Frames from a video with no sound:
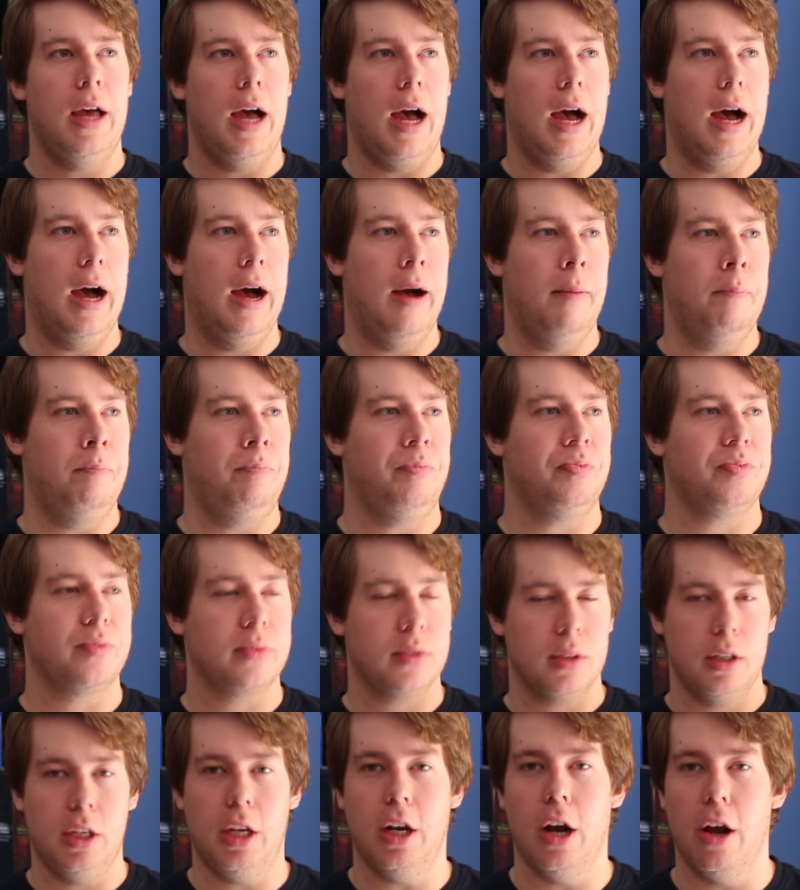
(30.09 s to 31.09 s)

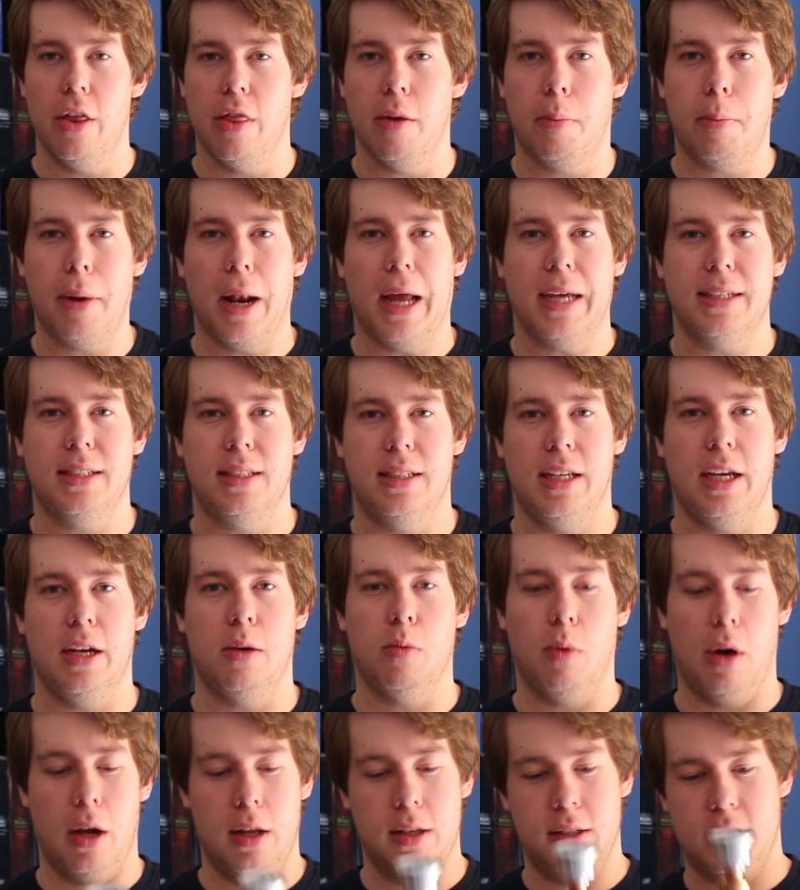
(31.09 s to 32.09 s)
the
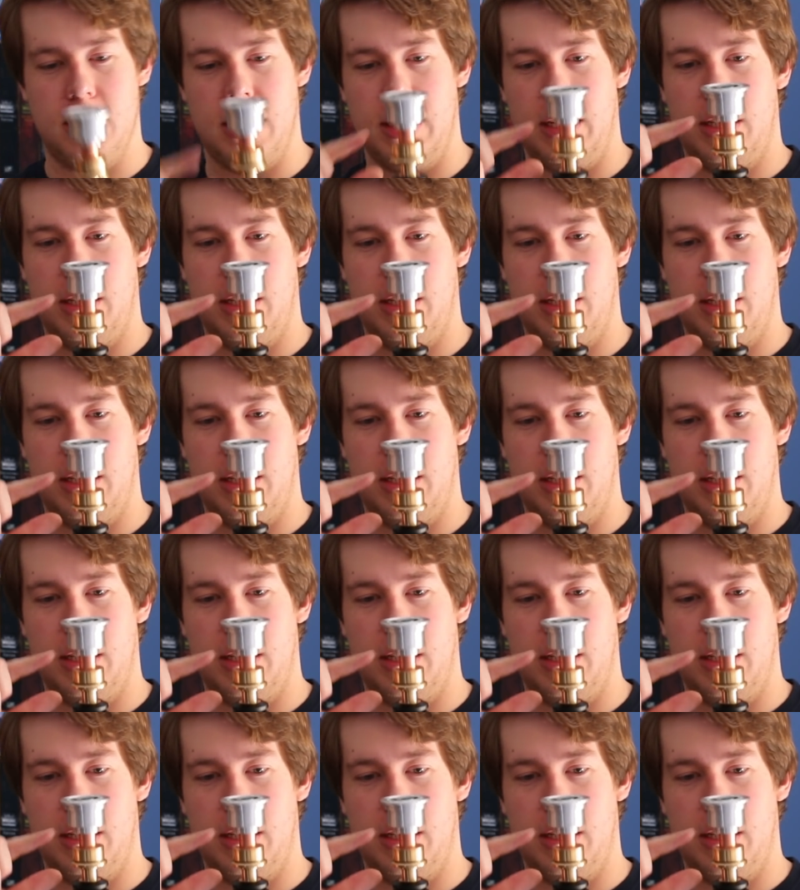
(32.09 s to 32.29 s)
plastic ones.